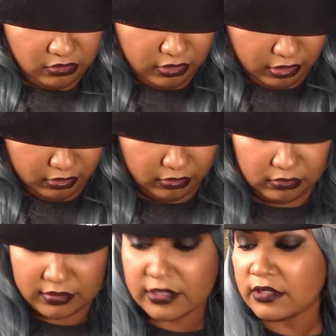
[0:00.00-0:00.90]
You
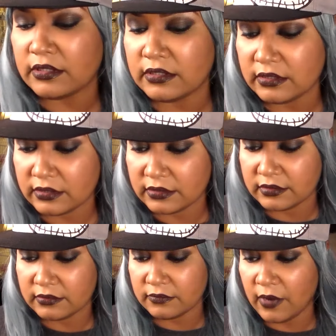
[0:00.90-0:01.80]
know, ugh,
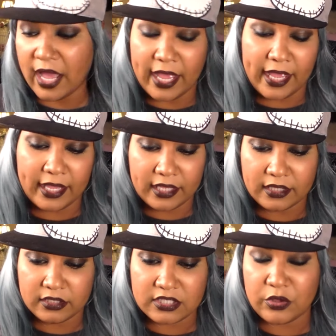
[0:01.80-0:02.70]
why?
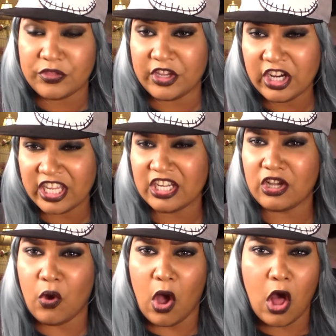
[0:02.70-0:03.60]
So they're
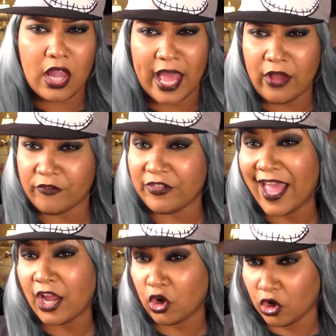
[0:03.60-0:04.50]
gonna go all out for
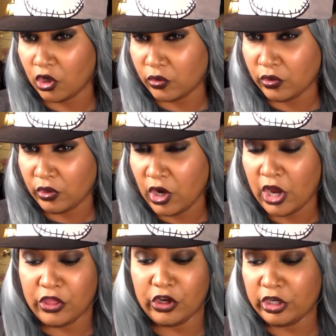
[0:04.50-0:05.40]
that girl.
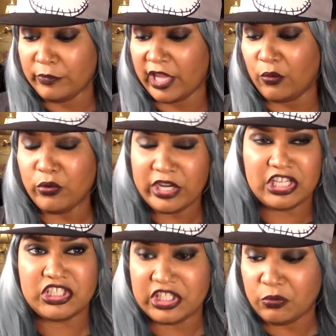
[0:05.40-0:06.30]
They're gonna be like, what
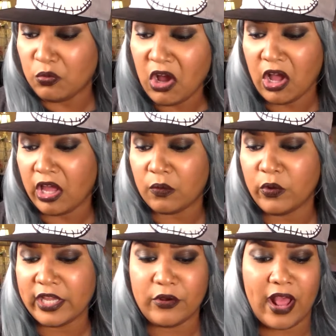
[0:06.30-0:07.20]
does she want?
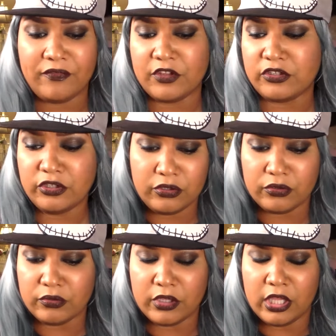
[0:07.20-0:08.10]
What do I have to
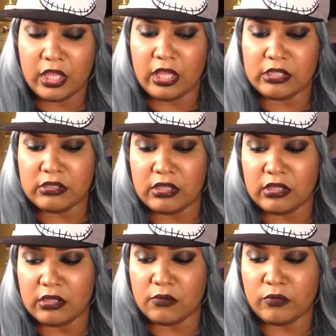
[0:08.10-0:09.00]
do?
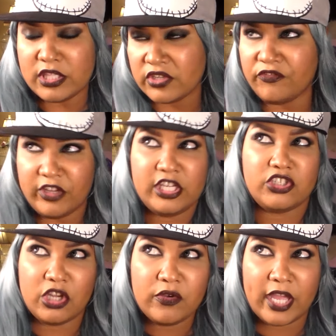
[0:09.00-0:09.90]
what's a funny
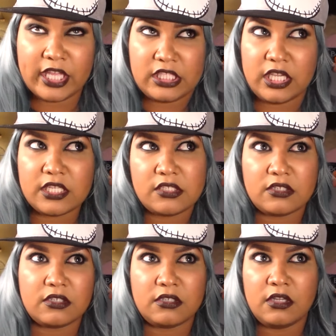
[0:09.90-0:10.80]
joke I can text
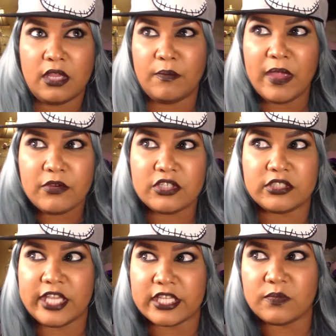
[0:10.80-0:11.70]
her? Maybe
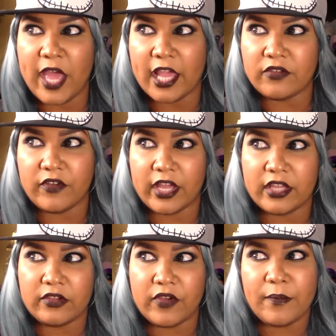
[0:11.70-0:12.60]
she'll text back if I
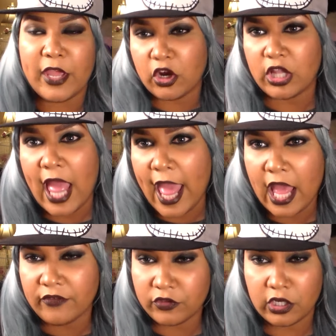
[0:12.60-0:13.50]
if I make her
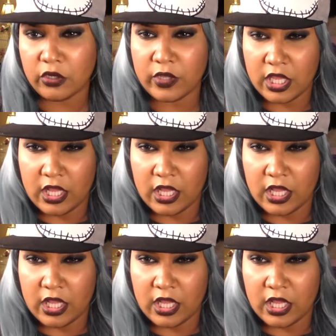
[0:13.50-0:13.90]
laugh, you know.